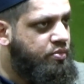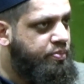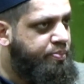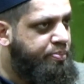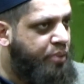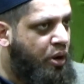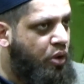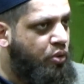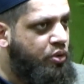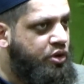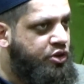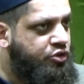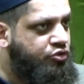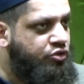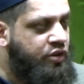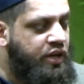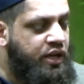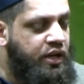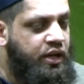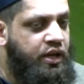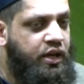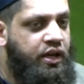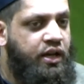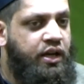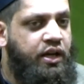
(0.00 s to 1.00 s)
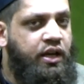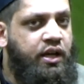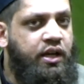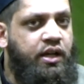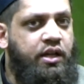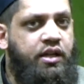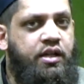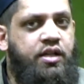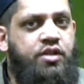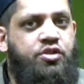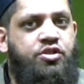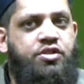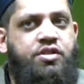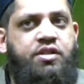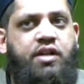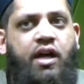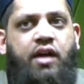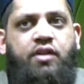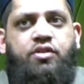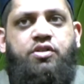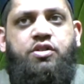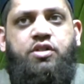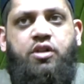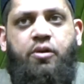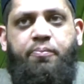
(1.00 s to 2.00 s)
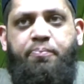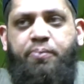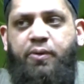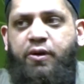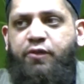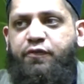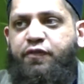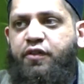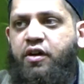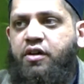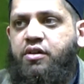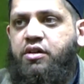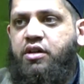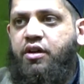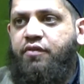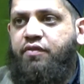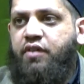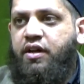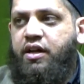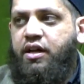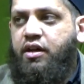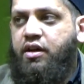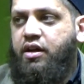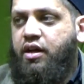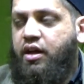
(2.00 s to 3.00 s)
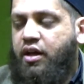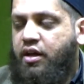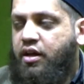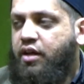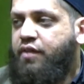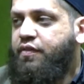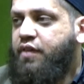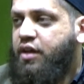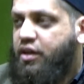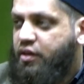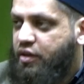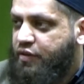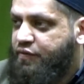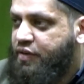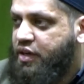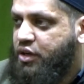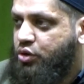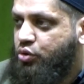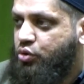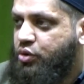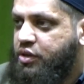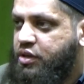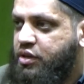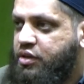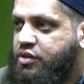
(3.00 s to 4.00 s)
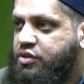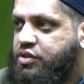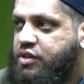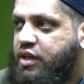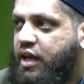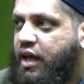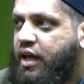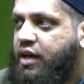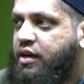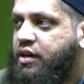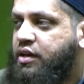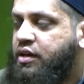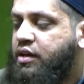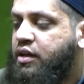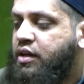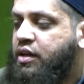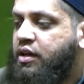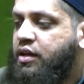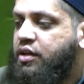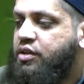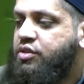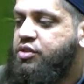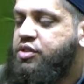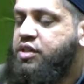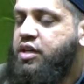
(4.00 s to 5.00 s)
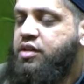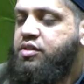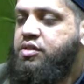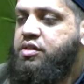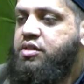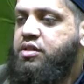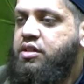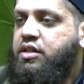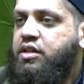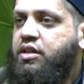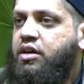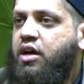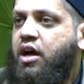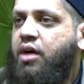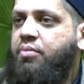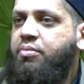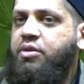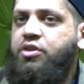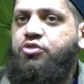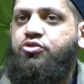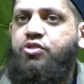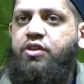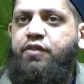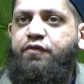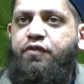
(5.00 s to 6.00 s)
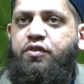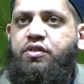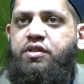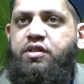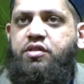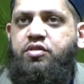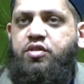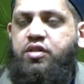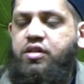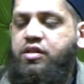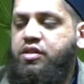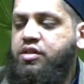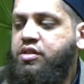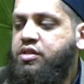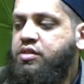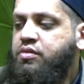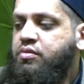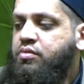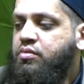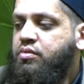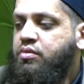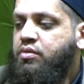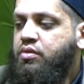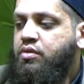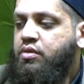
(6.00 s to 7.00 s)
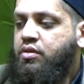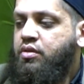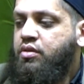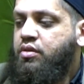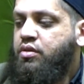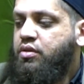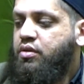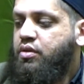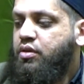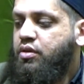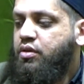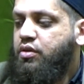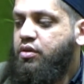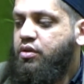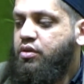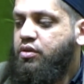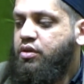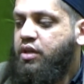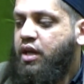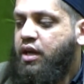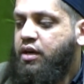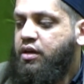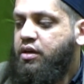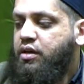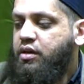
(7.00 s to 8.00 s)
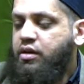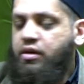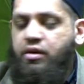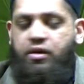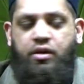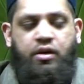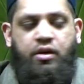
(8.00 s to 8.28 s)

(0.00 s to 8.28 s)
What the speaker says: poetry, he stands up in front of an audience and he says the commentary for this is that